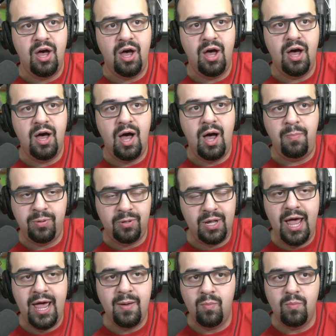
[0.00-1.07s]
a
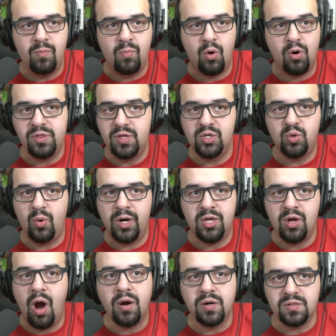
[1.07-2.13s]
play more than 20
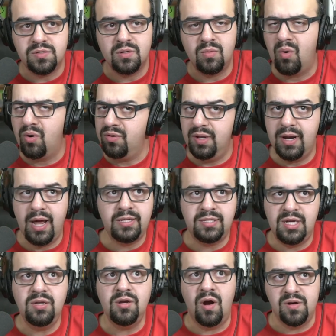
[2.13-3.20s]
yards, more than
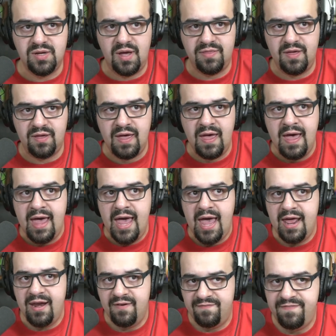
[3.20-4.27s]
19 yards, I think.
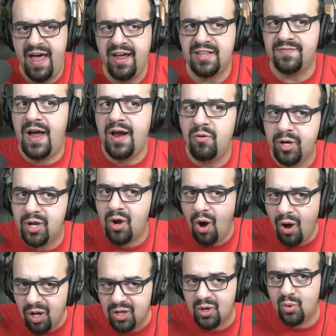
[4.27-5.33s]
And in fact, if I
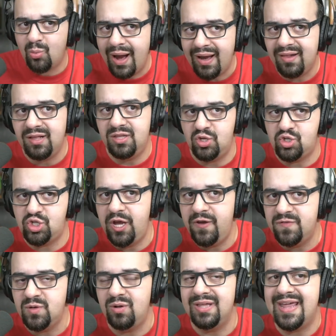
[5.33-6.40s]
recall correctly, the
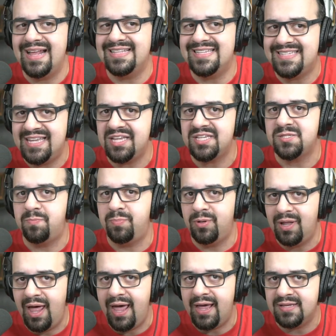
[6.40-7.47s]
Chiefs only had 6
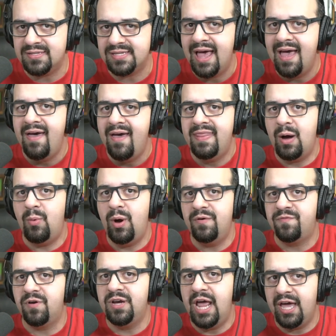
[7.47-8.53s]
plays that
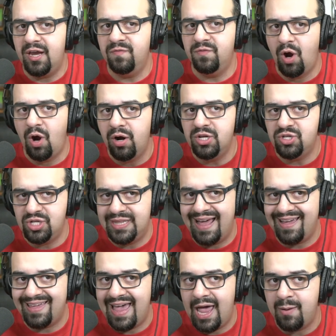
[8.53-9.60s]
went for negative yardage in
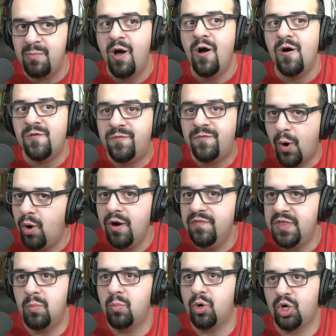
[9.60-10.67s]
that game. 4
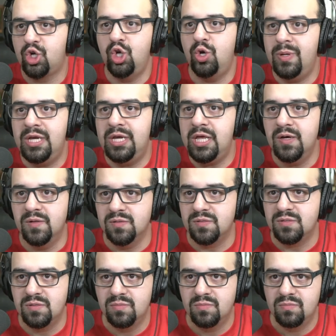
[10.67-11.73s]
of them were QB
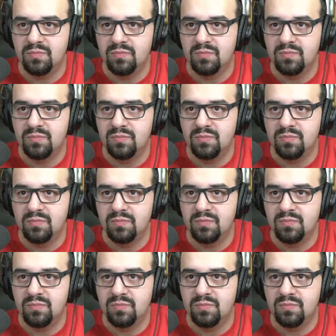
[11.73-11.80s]
kneels.